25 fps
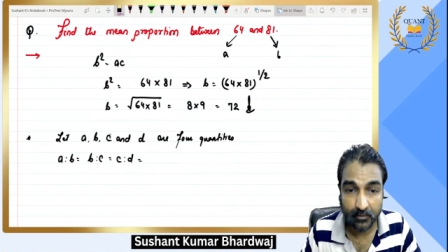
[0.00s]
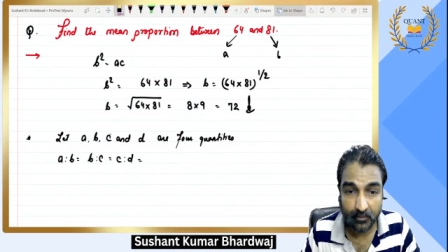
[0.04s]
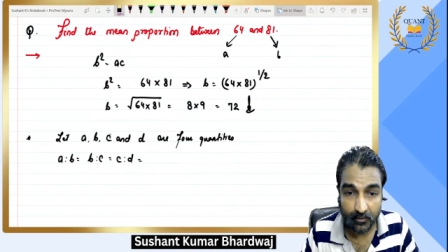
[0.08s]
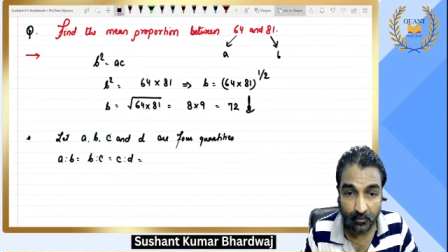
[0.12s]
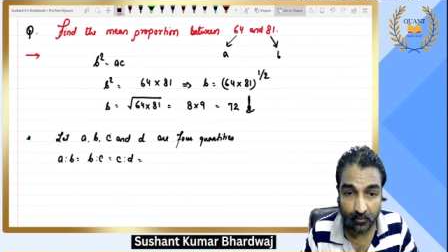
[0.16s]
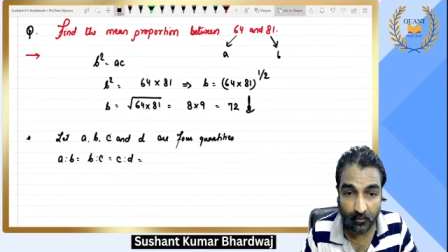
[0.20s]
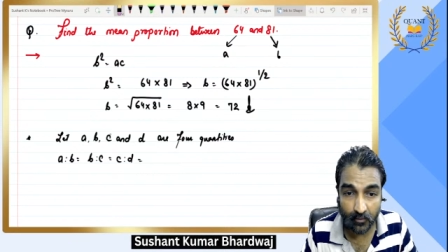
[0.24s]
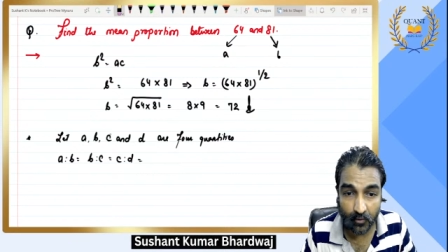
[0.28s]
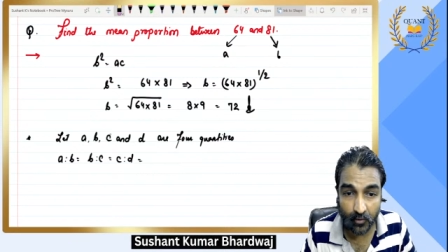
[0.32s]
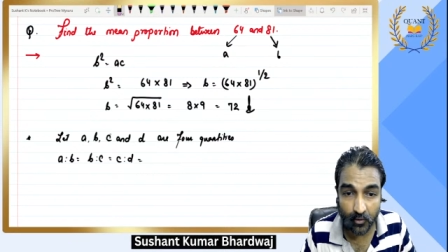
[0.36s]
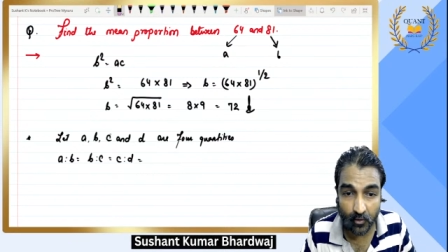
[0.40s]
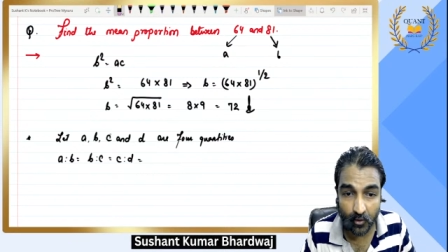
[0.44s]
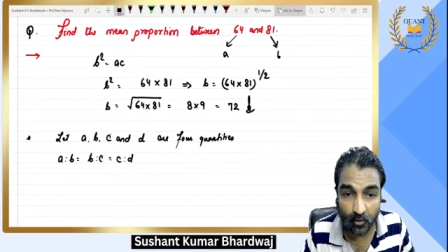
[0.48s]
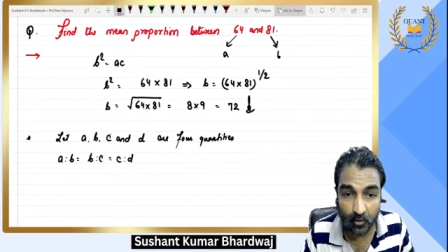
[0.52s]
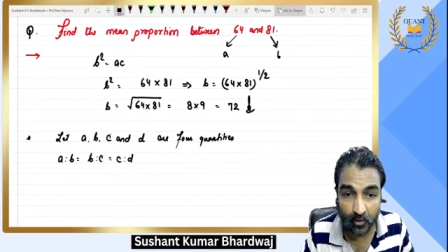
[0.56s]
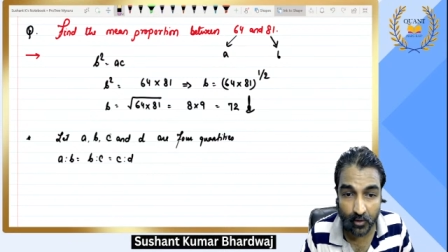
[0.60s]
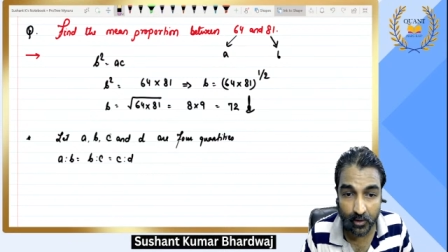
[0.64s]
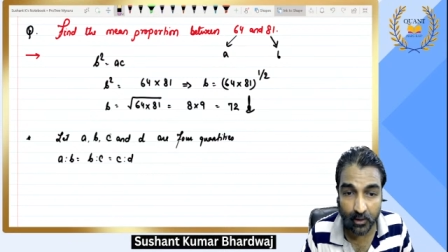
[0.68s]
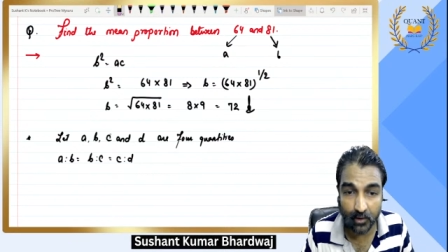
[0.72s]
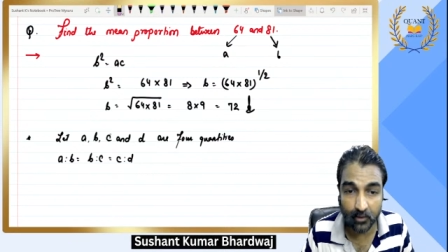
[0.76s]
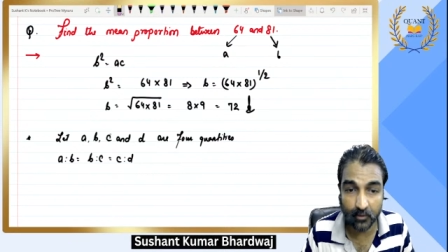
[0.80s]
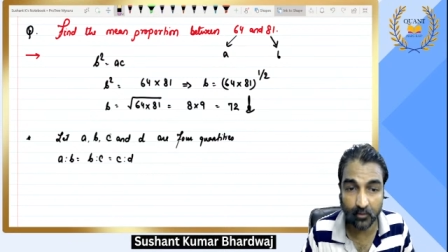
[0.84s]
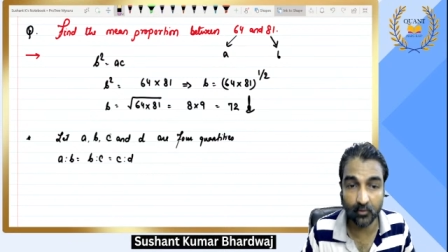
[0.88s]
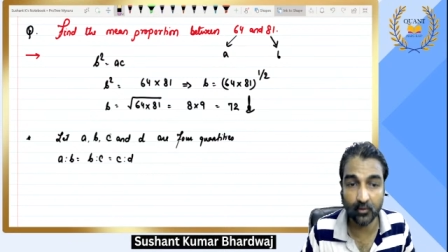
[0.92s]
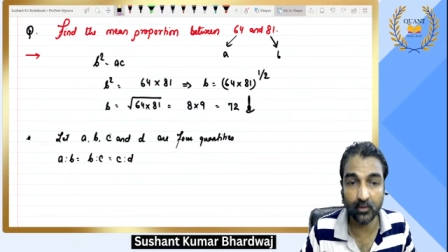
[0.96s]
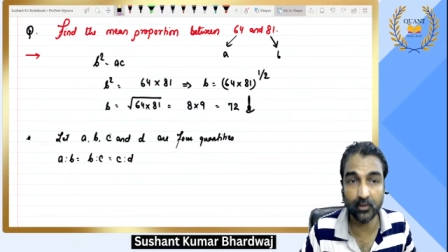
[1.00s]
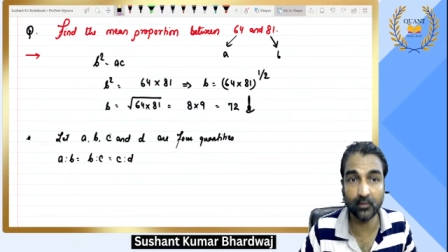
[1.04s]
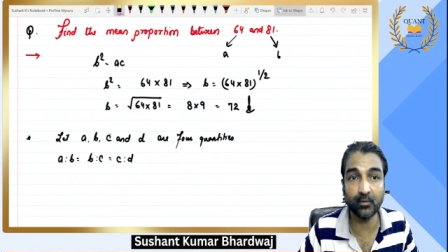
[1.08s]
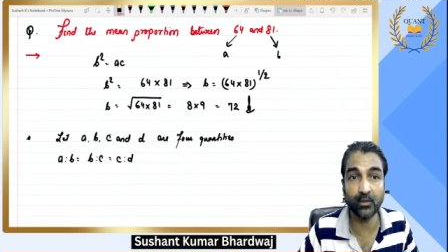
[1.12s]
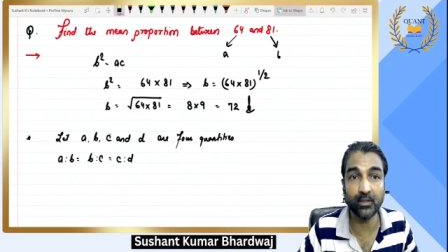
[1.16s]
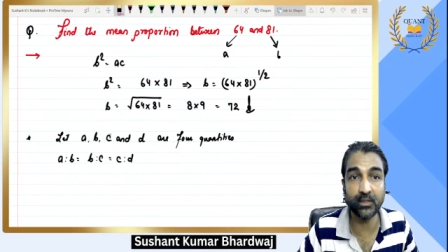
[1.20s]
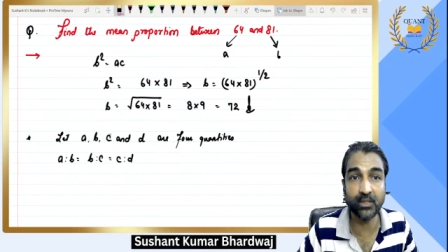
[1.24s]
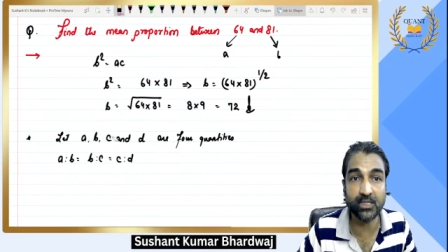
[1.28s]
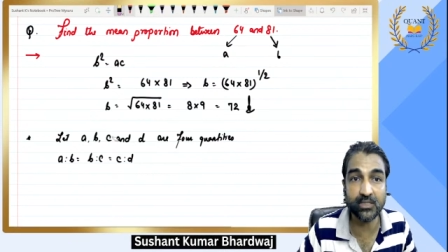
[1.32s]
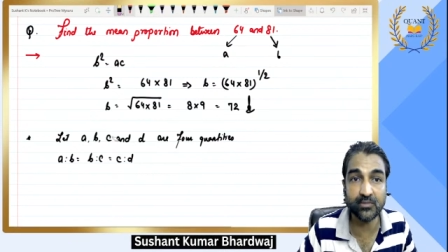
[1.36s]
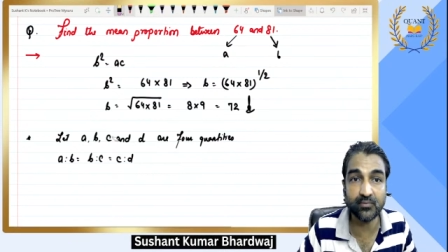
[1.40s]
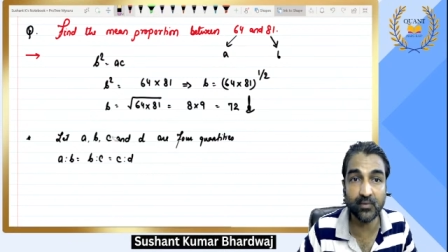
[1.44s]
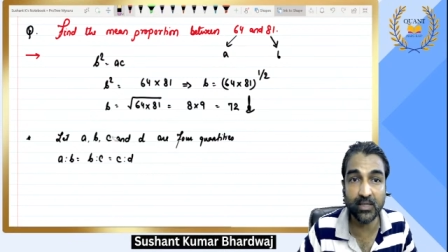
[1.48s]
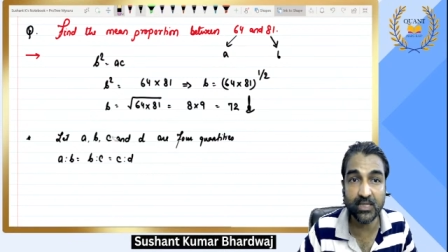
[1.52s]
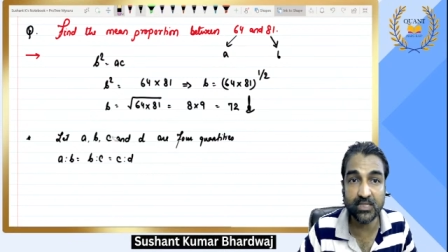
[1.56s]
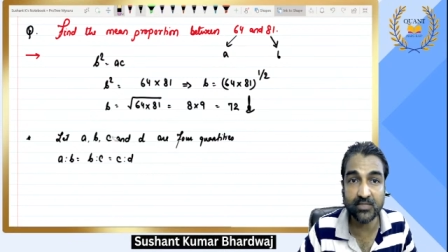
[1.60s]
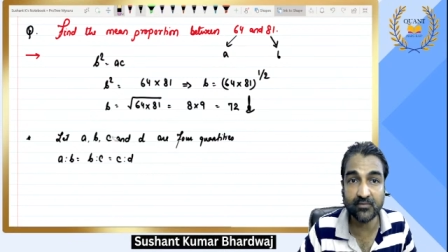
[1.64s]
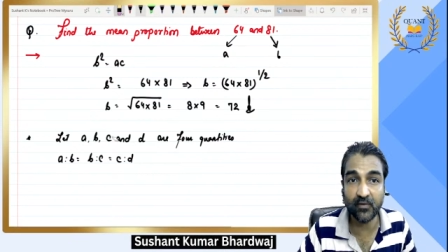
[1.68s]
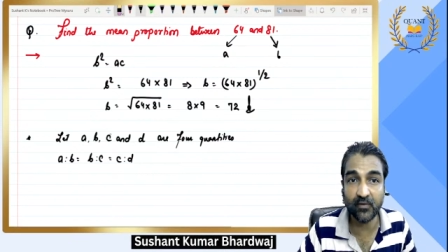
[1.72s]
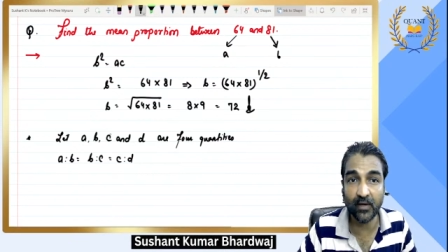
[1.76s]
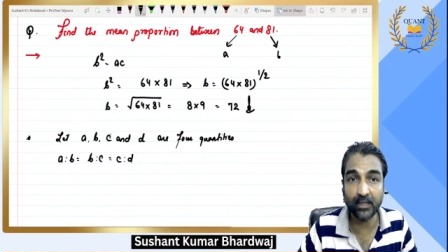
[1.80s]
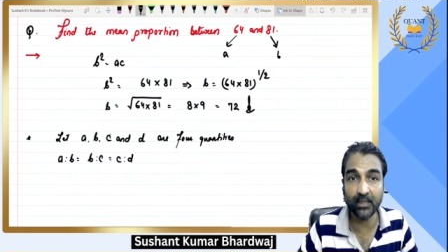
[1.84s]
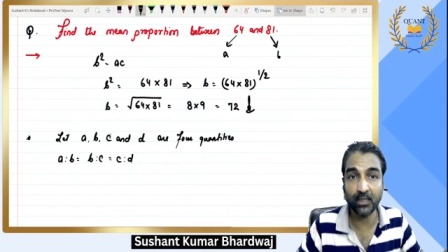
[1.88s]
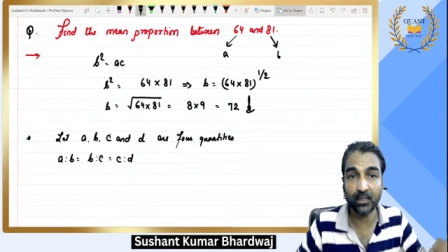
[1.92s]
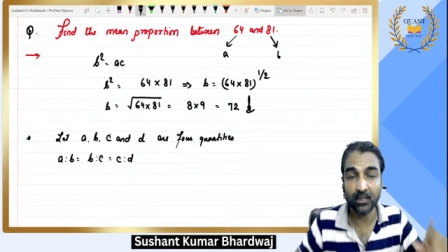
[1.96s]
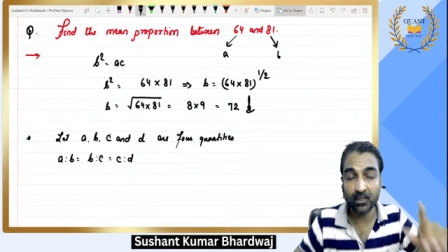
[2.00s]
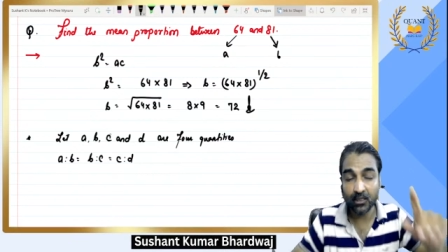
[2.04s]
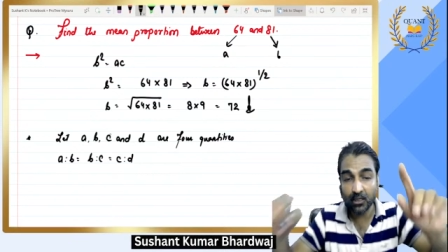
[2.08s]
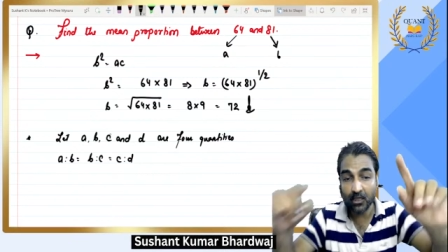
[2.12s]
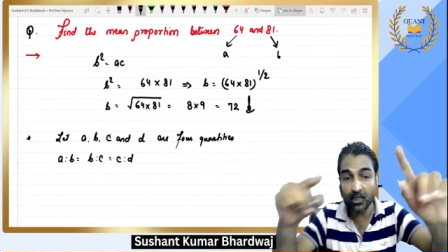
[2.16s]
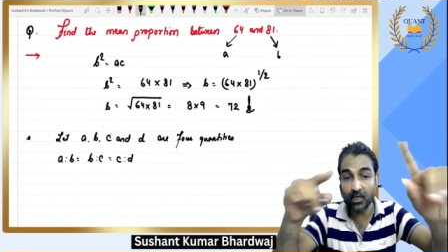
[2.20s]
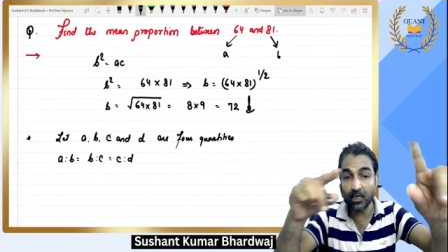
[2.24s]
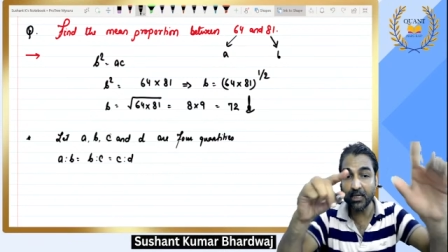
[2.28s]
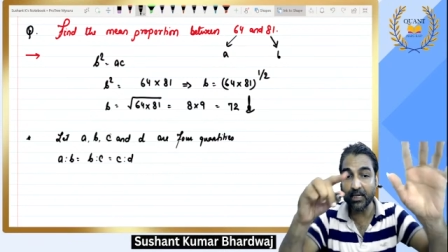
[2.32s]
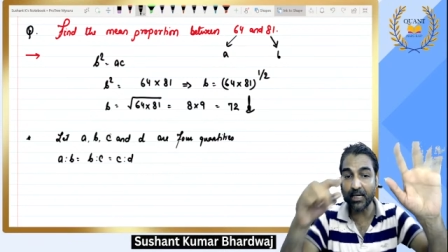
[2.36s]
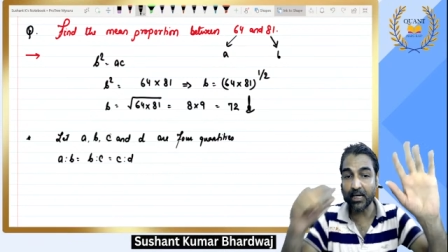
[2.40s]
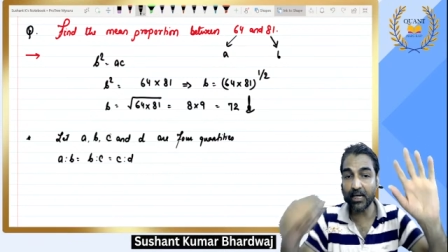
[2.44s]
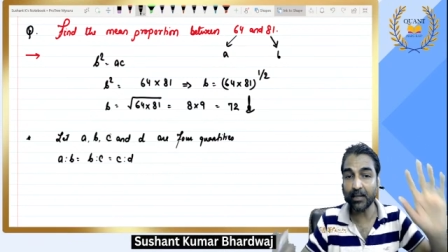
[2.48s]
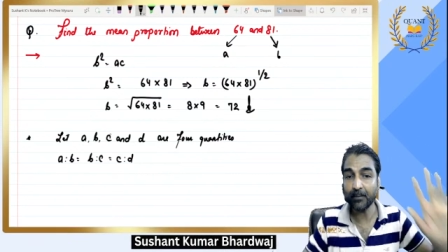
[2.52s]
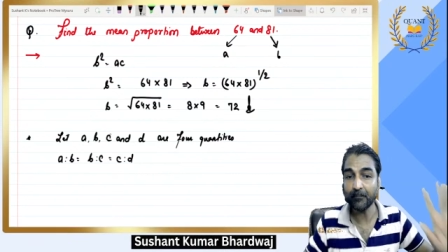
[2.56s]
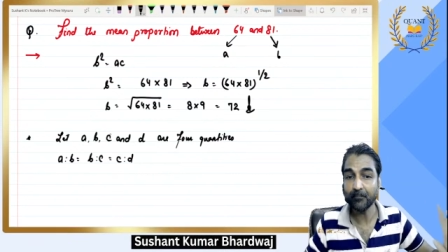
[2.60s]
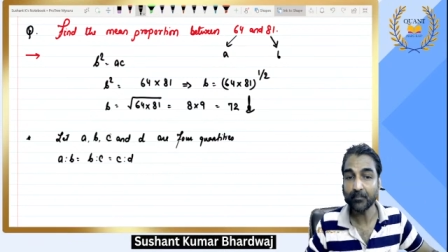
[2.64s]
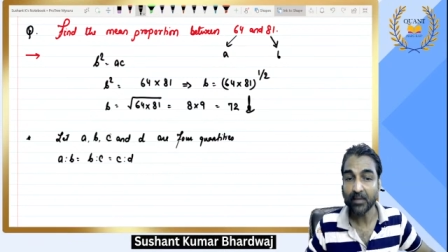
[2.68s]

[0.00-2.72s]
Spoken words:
No dot dot and no equal. This one is final. Clear?